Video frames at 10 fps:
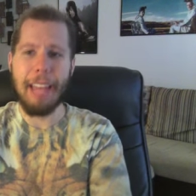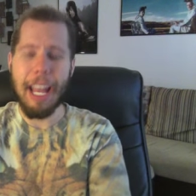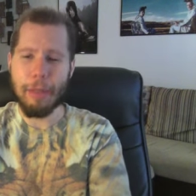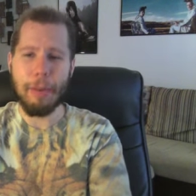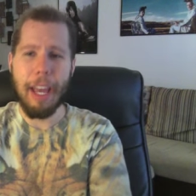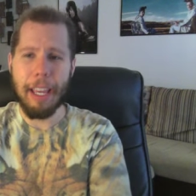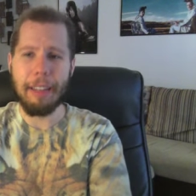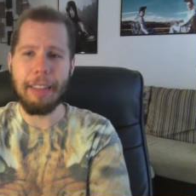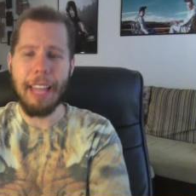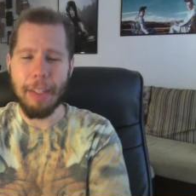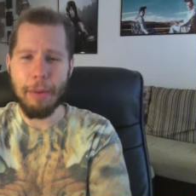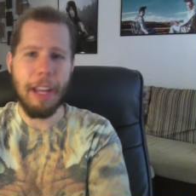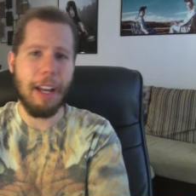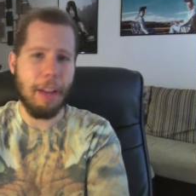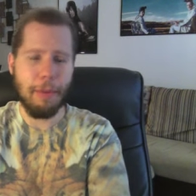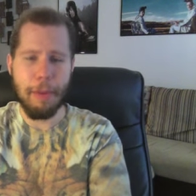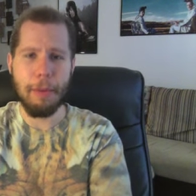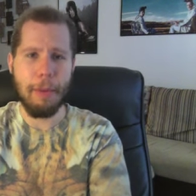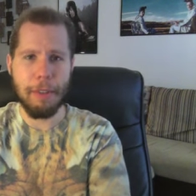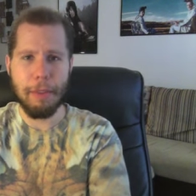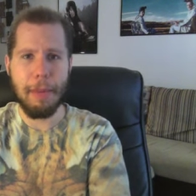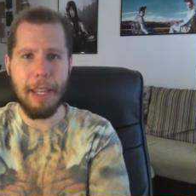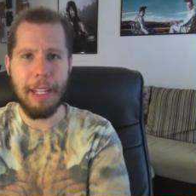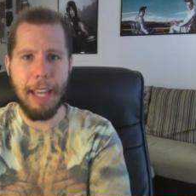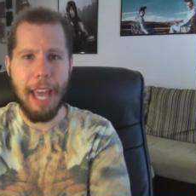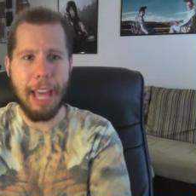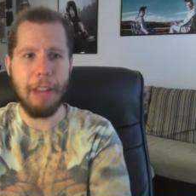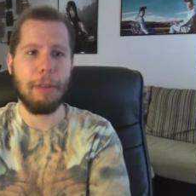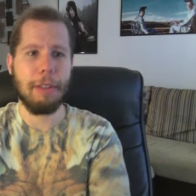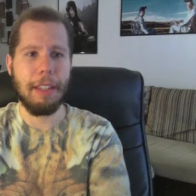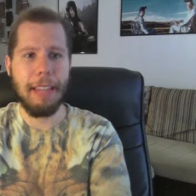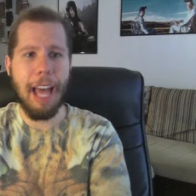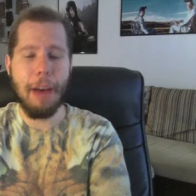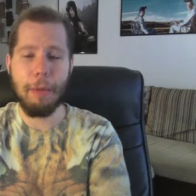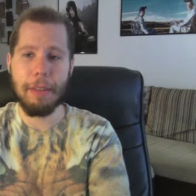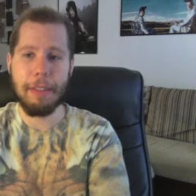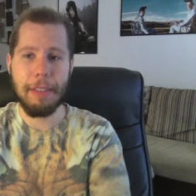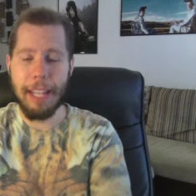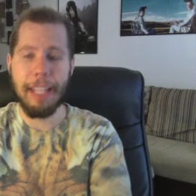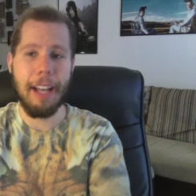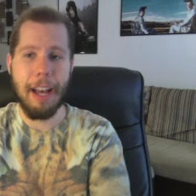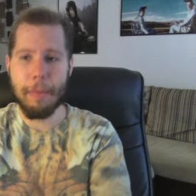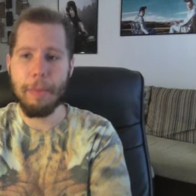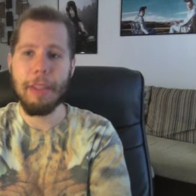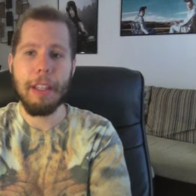that's what I that's what I got from the WrestleMania angle that that was setting up